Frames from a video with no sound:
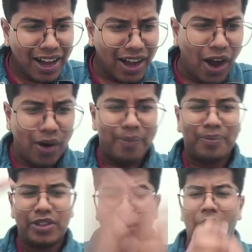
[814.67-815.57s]
Oh,
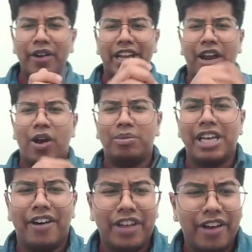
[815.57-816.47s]
so what we can
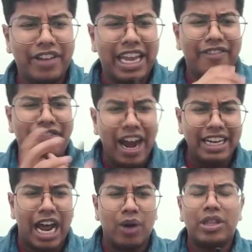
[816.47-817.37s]
observe here? We can
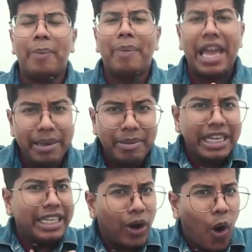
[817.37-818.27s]
find out the
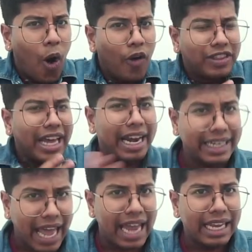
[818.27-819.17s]
perimeter of the
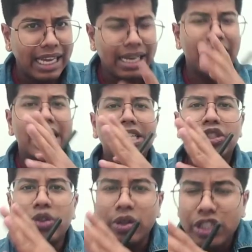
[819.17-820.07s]
rectangle.
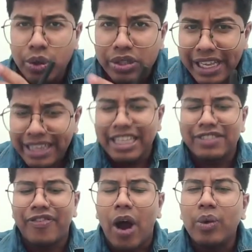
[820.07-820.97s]
So using this
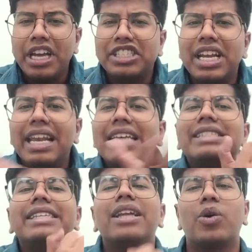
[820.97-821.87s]
foundation, let's
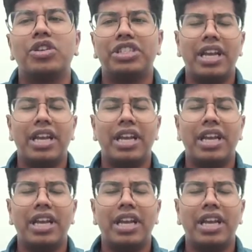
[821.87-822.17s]
see the question